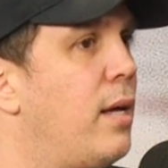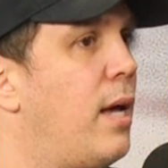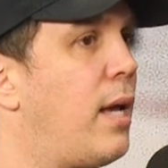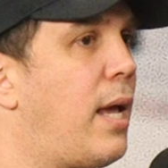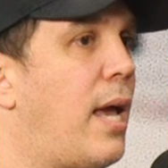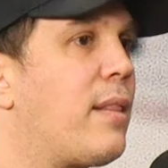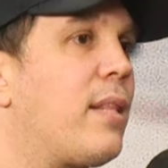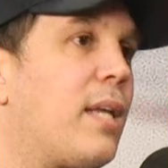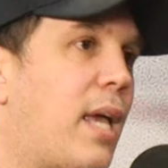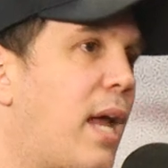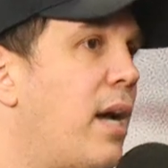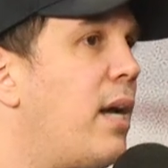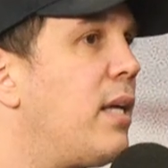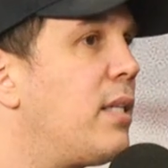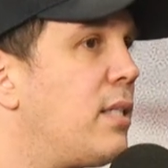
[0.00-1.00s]
and Kathleen
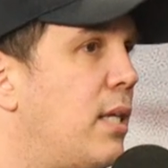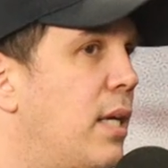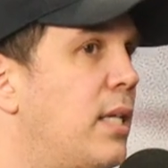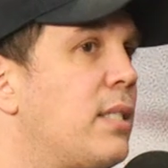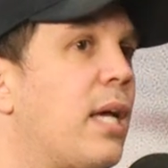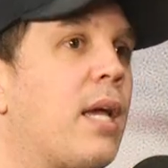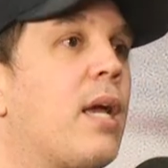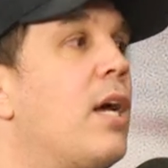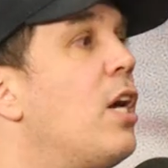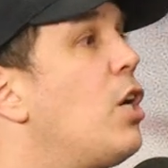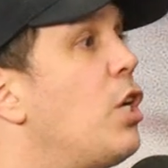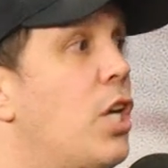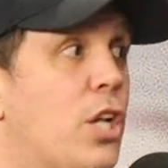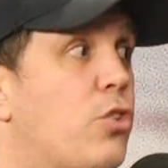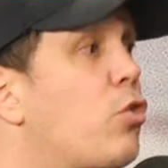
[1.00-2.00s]
Kennedy, he's like,
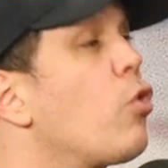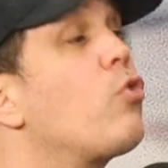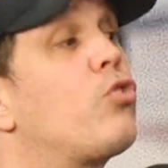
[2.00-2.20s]
it's